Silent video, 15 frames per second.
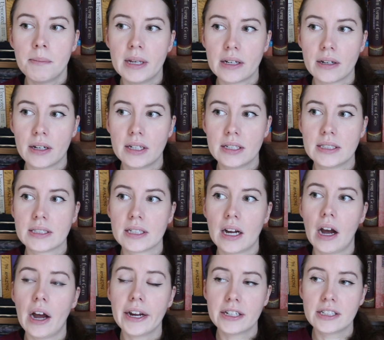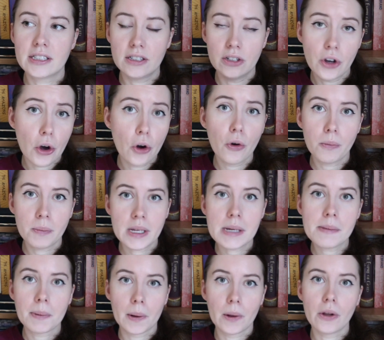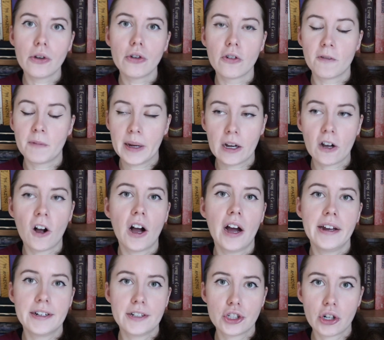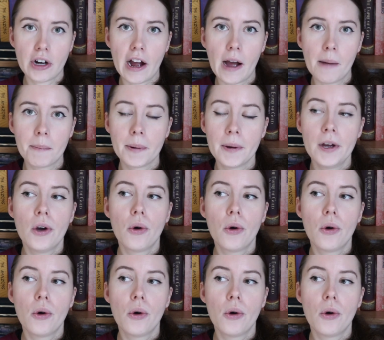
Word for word: because I know people who have been caught in a trap